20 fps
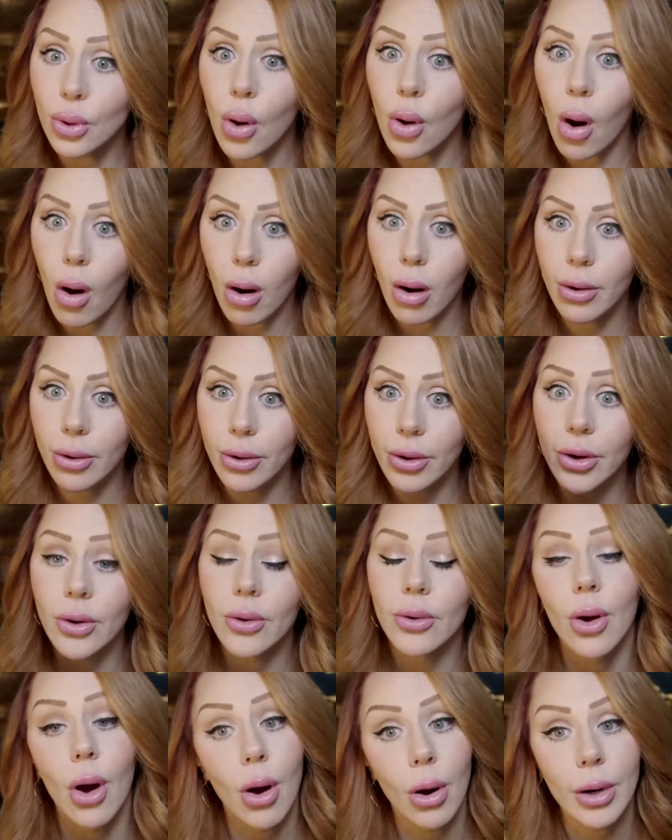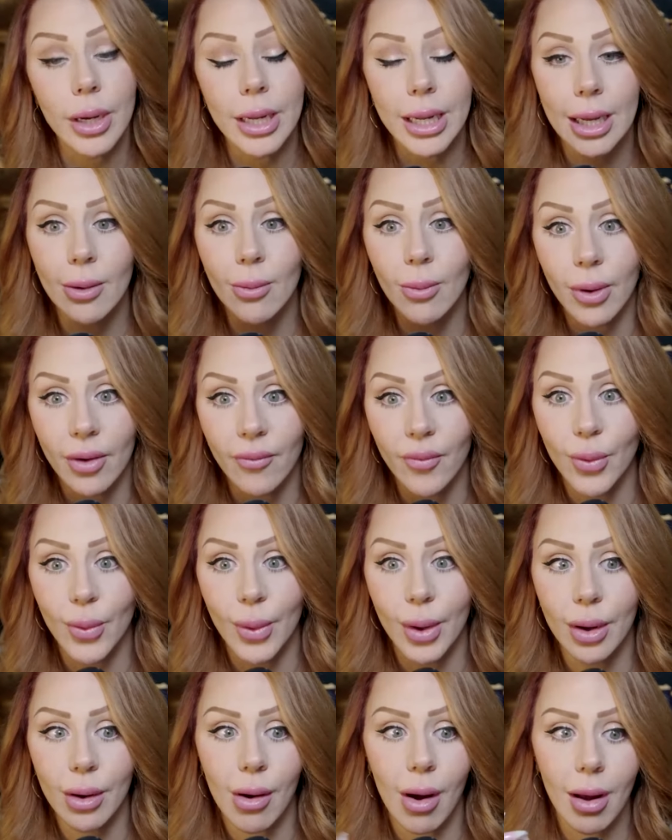guard or your guardian, whatever you
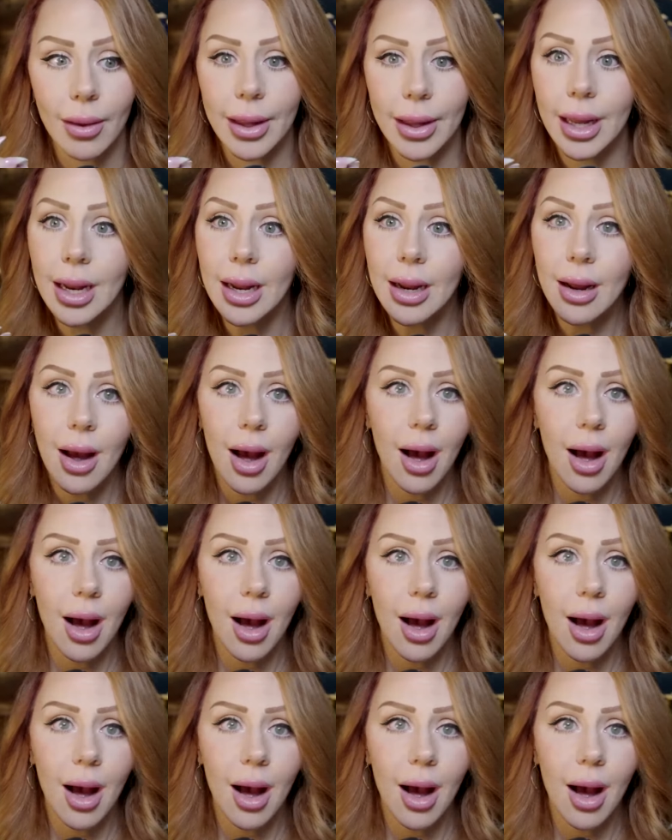want to call it.